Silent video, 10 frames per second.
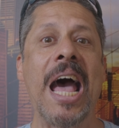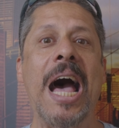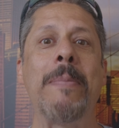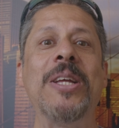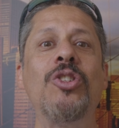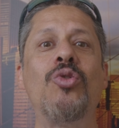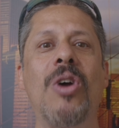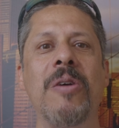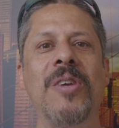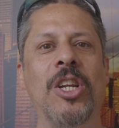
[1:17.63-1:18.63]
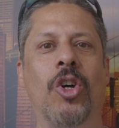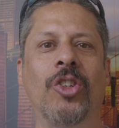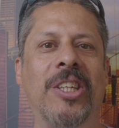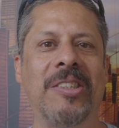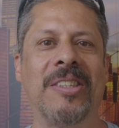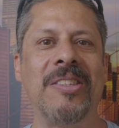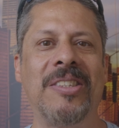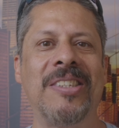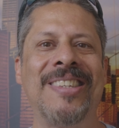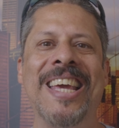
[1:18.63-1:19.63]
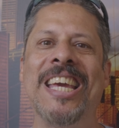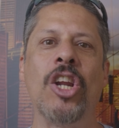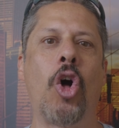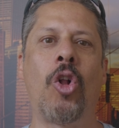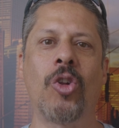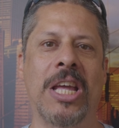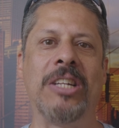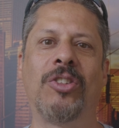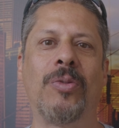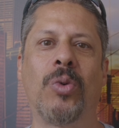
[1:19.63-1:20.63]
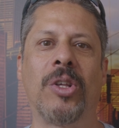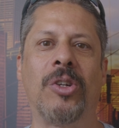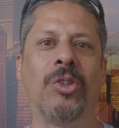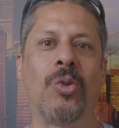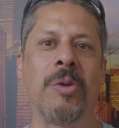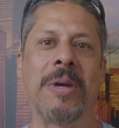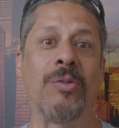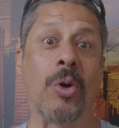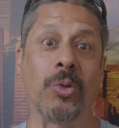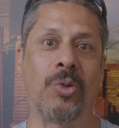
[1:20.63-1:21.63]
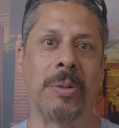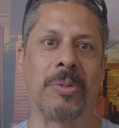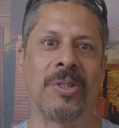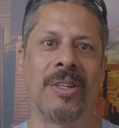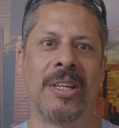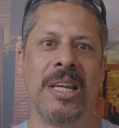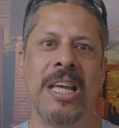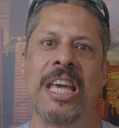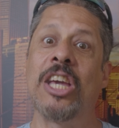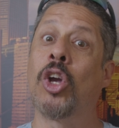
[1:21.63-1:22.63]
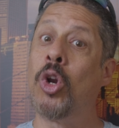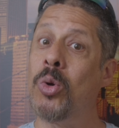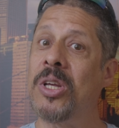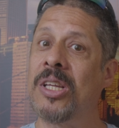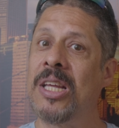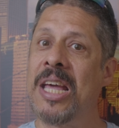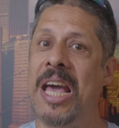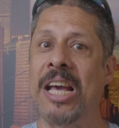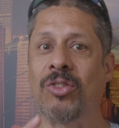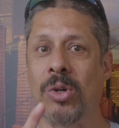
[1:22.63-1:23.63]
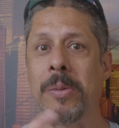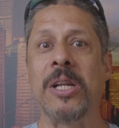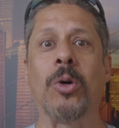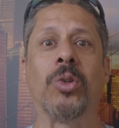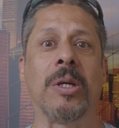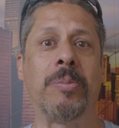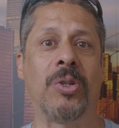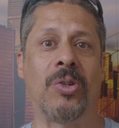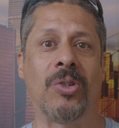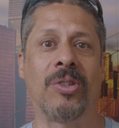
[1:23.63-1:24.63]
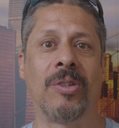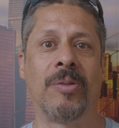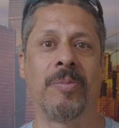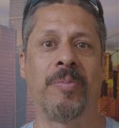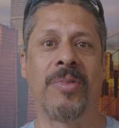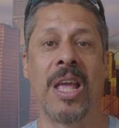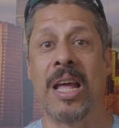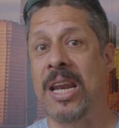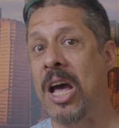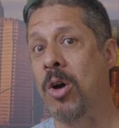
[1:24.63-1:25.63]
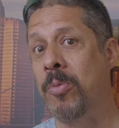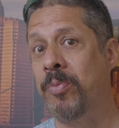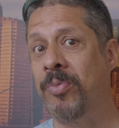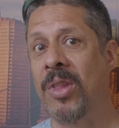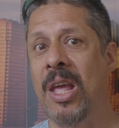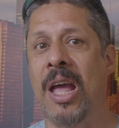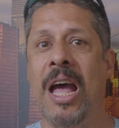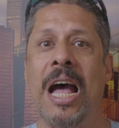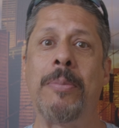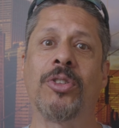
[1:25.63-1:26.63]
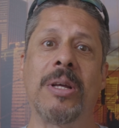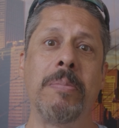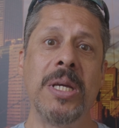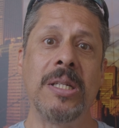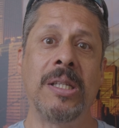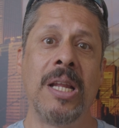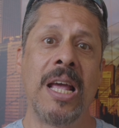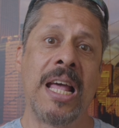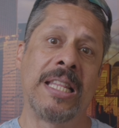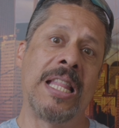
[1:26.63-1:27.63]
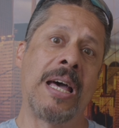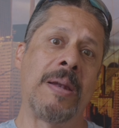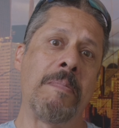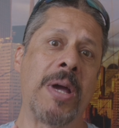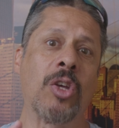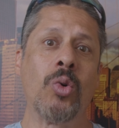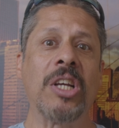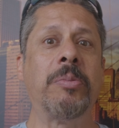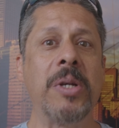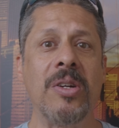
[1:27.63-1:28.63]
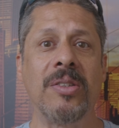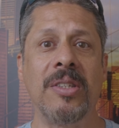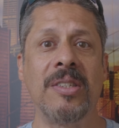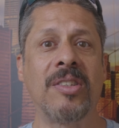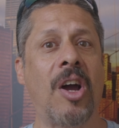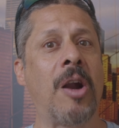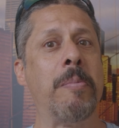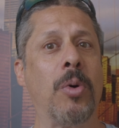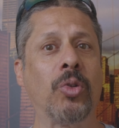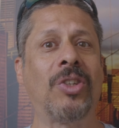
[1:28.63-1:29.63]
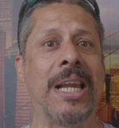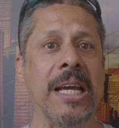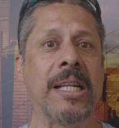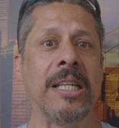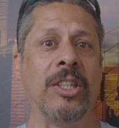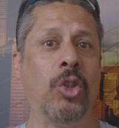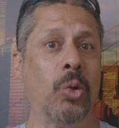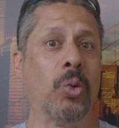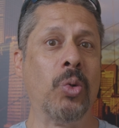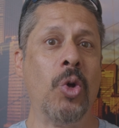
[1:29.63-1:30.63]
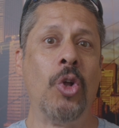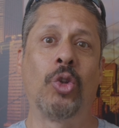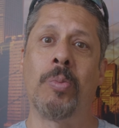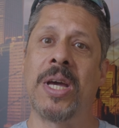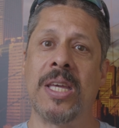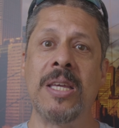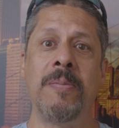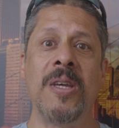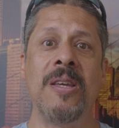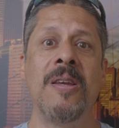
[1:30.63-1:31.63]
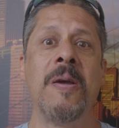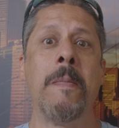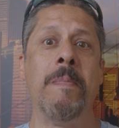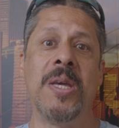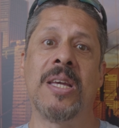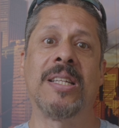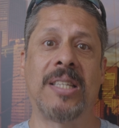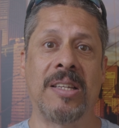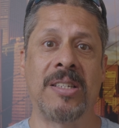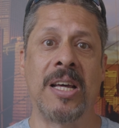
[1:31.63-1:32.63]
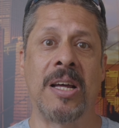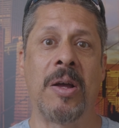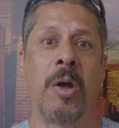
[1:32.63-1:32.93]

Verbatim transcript: I've been driving long distances in all kinds of weathers during my road trips, including extremely low temperatures. Now, I must admit that my good experiences are most likely due to my EV being a Tesla.